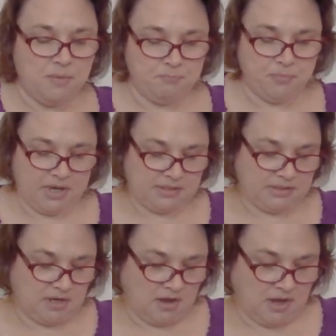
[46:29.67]
But
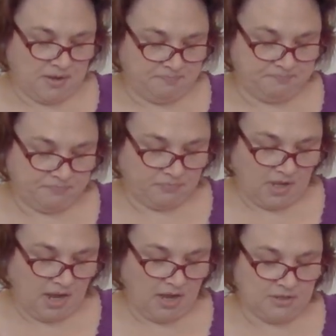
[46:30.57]
um,
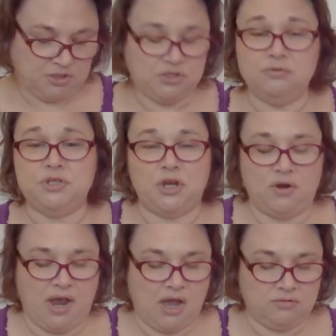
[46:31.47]
just go check
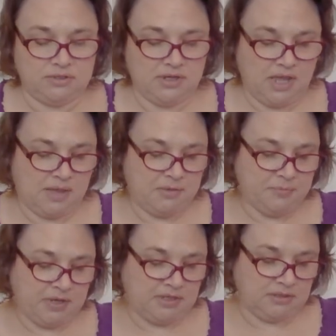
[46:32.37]
her out. Amy
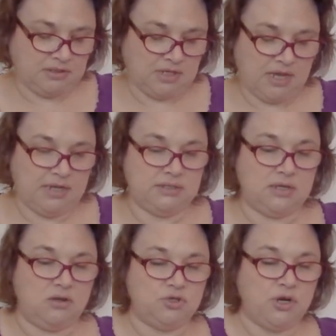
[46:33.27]
Mitten Designs,
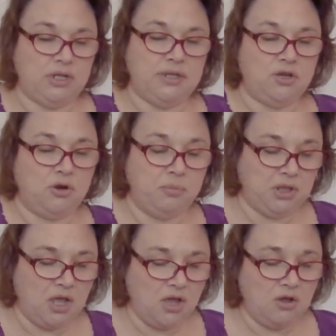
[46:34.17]
I'll try to link her
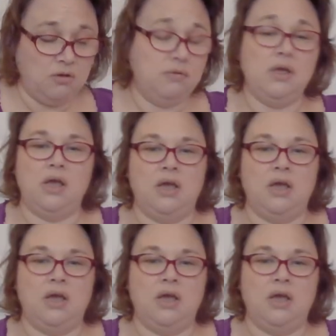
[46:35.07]
below.